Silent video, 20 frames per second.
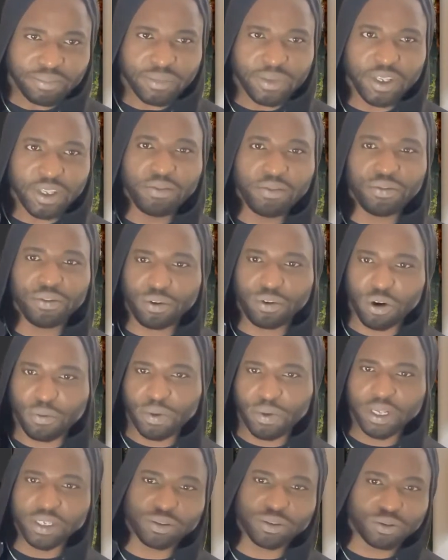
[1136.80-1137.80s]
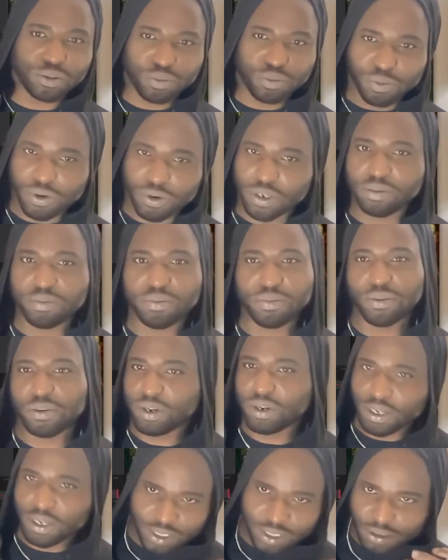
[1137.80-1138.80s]
If you comment good morning bro,
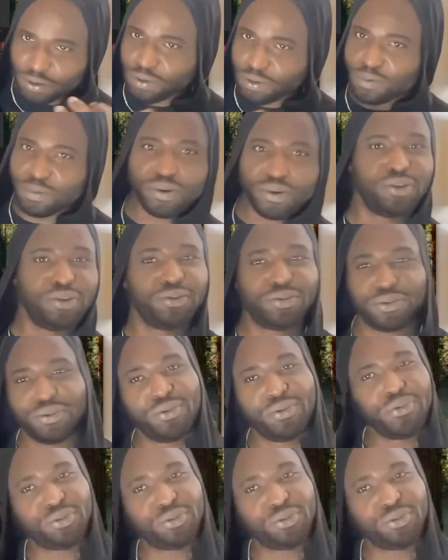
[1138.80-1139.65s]
I say good morning to you